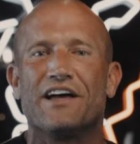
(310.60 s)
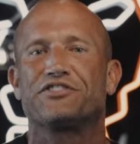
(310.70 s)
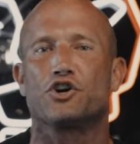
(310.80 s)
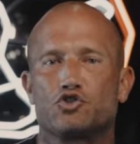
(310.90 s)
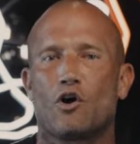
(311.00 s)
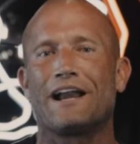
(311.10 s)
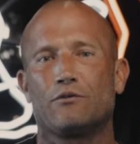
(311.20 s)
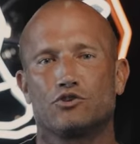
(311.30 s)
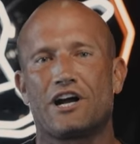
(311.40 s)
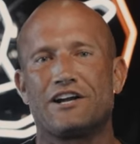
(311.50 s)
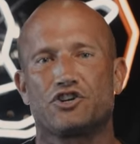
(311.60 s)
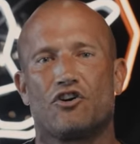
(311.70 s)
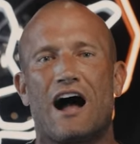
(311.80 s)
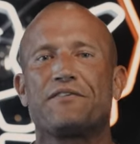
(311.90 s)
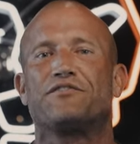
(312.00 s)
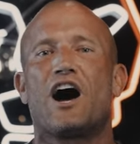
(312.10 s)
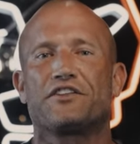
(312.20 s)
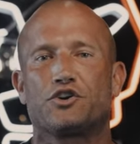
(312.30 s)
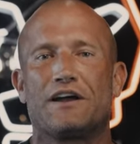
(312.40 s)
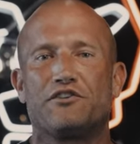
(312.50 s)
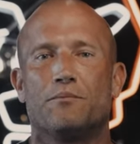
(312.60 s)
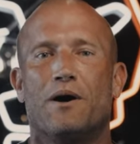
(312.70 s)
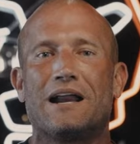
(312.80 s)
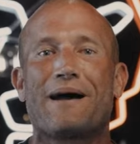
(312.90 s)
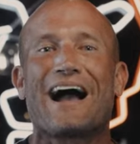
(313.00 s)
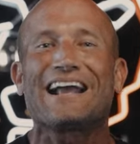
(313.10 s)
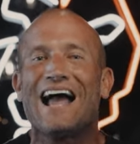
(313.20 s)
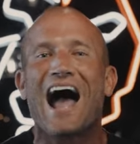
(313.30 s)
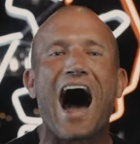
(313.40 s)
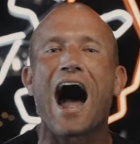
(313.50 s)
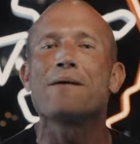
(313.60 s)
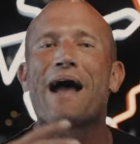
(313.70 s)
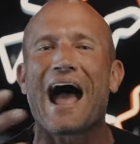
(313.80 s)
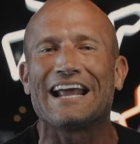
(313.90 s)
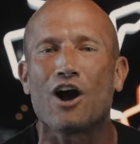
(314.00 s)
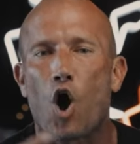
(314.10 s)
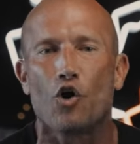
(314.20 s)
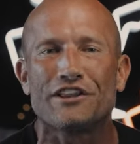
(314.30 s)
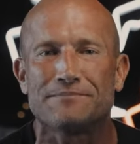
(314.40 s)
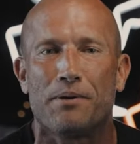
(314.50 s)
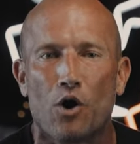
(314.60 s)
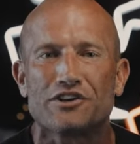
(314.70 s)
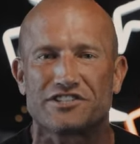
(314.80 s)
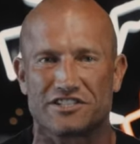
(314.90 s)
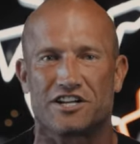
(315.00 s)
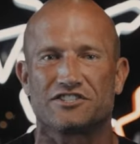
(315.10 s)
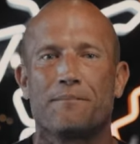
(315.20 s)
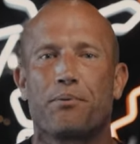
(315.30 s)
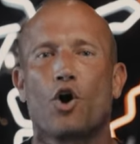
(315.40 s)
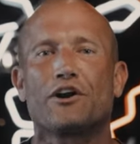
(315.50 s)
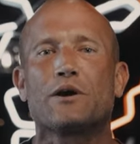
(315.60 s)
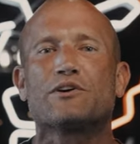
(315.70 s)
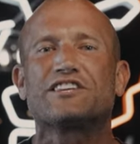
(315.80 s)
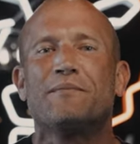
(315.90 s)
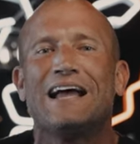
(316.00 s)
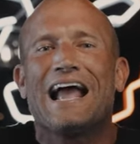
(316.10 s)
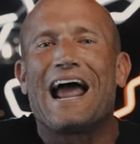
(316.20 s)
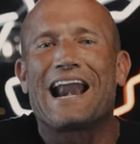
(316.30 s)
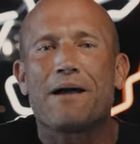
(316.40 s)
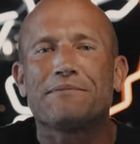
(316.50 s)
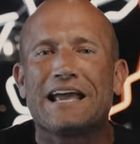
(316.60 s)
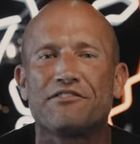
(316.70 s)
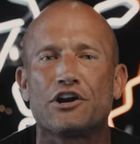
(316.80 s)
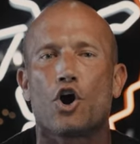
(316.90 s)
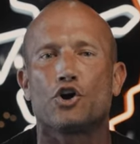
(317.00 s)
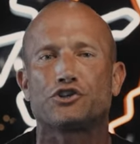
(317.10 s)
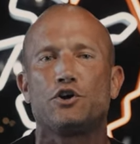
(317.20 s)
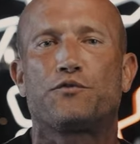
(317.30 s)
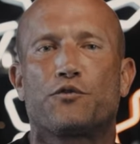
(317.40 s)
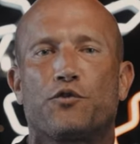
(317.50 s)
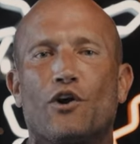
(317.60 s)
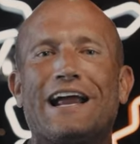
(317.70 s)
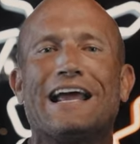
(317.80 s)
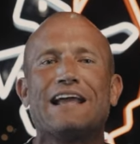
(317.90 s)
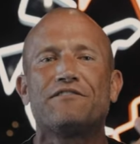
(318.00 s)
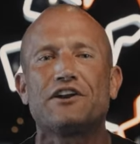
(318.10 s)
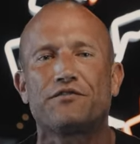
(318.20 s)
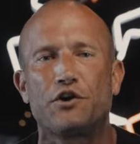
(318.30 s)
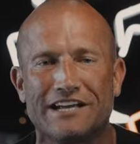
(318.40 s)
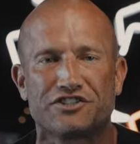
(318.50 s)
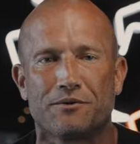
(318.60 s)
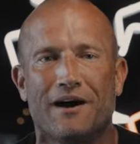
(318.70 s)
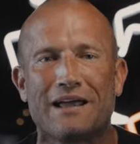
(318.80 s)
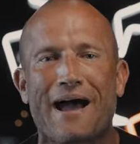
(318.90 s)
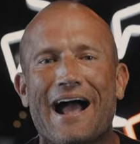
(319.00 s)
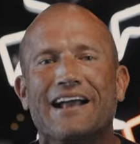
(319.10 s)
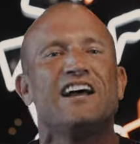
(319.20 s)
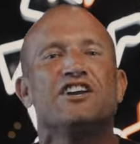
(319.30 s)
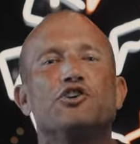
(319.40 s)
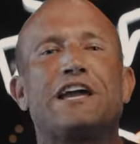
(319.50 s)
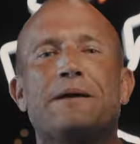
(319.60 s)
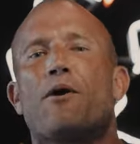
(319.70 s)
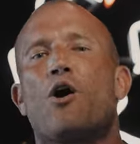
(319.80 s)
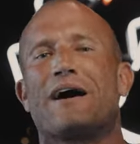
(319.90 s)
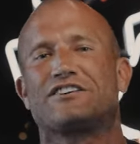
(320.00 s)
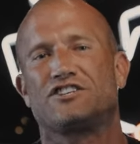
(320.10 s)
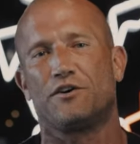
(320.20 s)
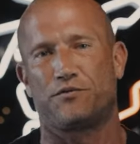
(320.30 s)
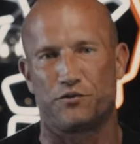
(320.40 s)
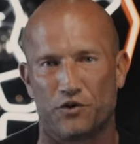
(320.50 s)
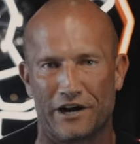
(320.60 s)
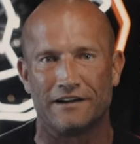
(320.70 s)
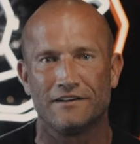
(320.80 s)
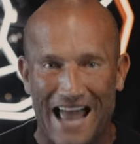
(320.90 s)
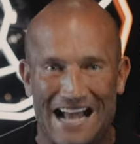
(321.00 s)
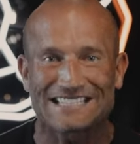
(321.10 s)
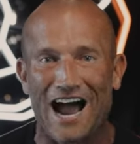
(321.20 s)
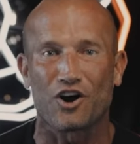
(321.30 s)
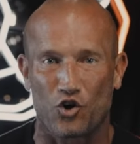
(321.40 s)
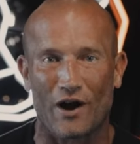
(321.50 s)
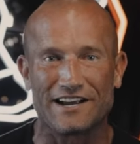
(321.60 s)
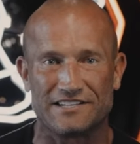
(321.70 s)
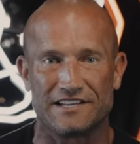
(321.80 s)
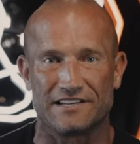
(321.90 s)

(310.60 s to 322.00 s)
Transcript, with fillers: that their training will change your life. If not, they'll give you your money back. I'm adding all these bonuses because I'm partnering with them and I'm giving it all to you for free. And even if you get your money back, you keep all my stuff for free. That's how crazy